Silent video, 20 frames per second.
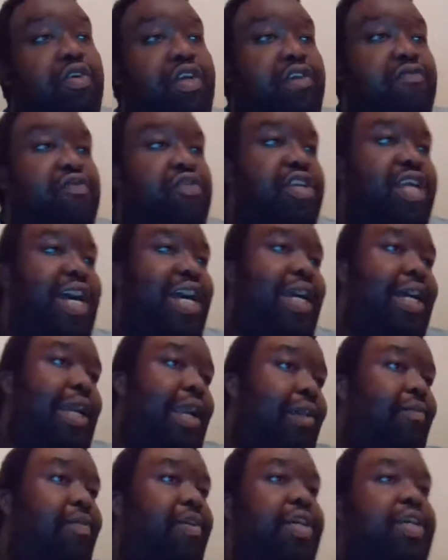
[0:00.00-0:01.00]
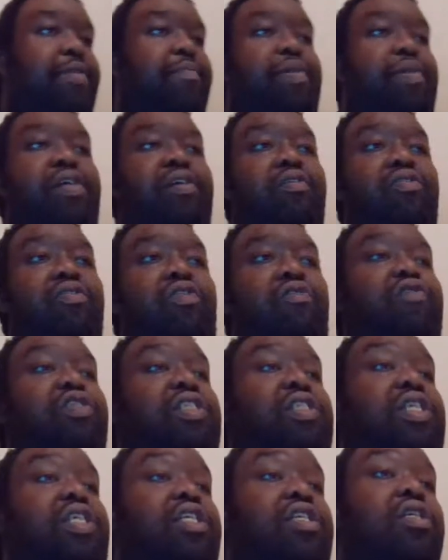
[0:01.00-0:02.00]
It'll give you that clarity because
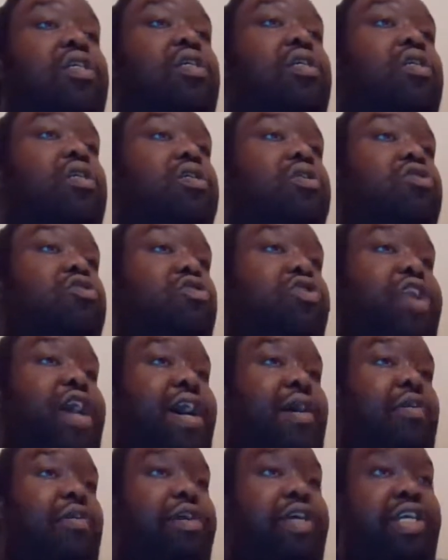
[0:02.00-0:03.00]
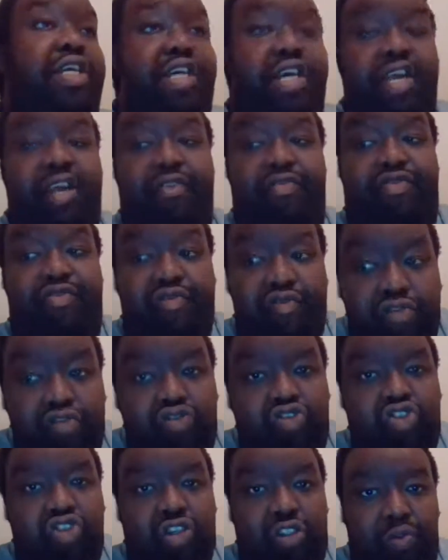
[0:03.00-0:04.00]
obviously you're now looking at it
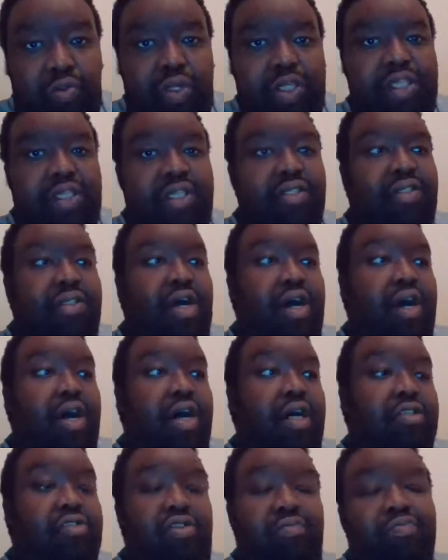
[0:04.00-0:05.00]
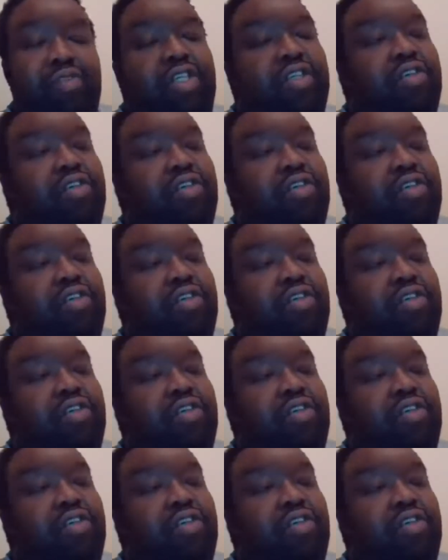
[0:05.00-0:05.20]
through Josh Whedon's eyes,